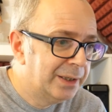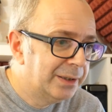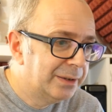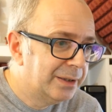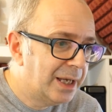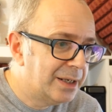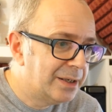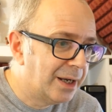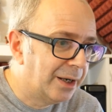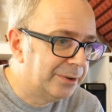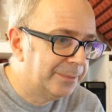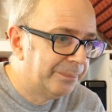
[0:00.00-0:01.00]
there you
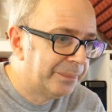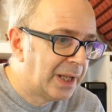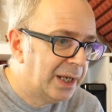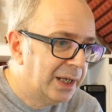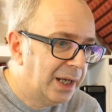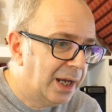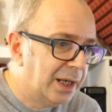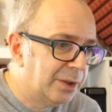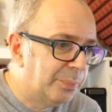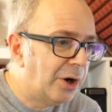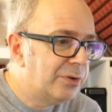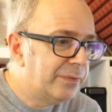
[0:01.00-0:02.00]
go. Uh, the
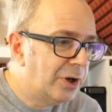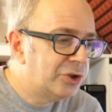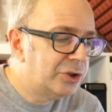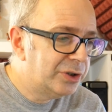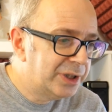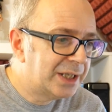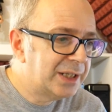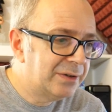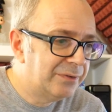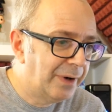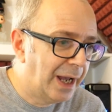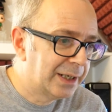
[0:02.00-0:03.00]
Pro version does,
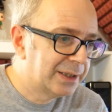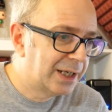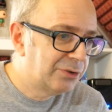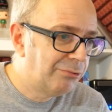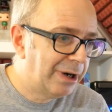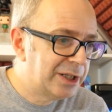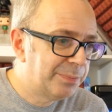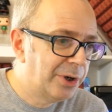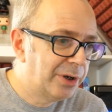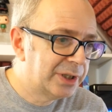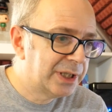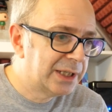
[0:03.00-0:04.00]
in fact, as Race
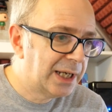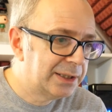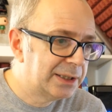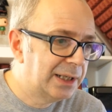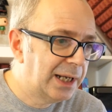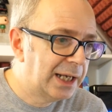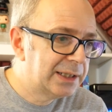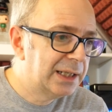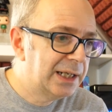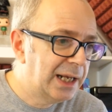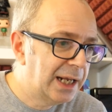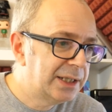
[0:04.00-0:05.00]
Burger says, has has
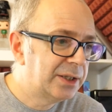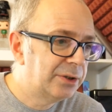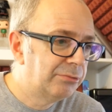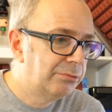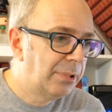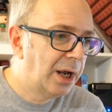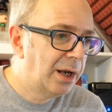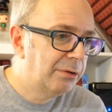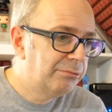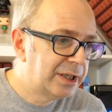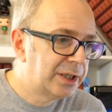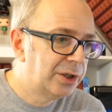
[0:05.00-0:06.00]
less uh,
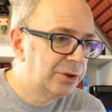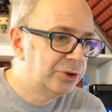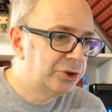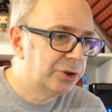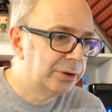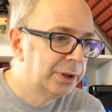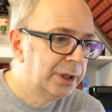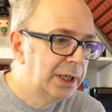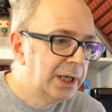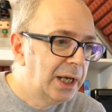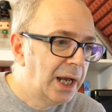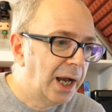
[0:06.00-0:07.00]
resolution.
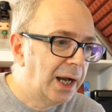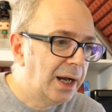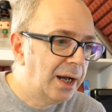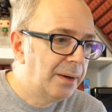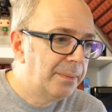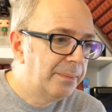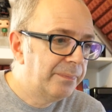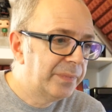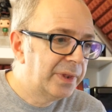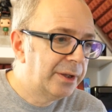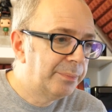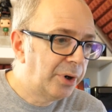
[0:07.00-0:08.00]

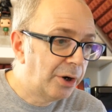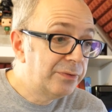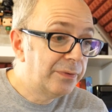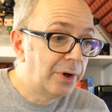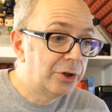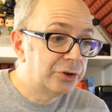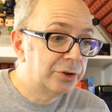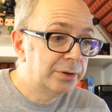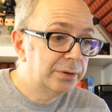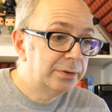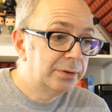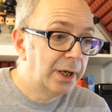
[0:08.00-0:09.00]
Um, the Pro
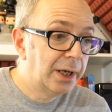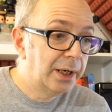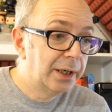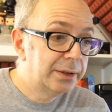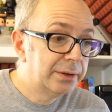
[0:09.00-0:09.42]
version uh,